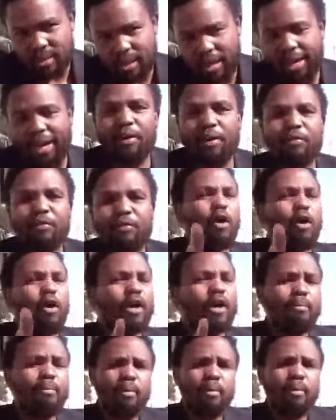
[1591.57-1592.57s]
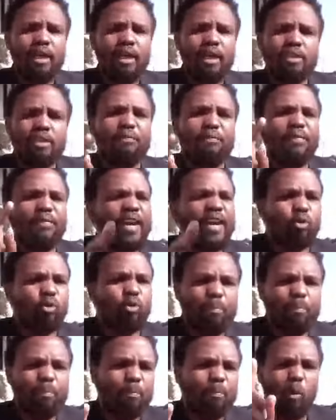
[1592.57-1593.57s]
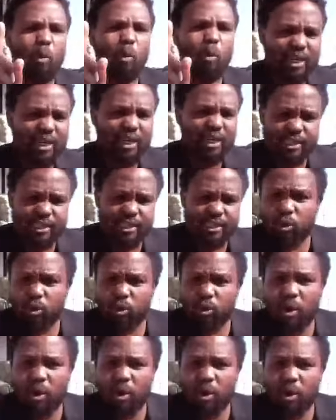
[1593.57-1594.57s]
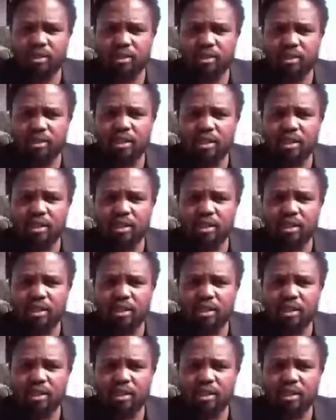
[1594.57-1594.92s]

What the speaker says: And AfriForum defends white people without asking the question.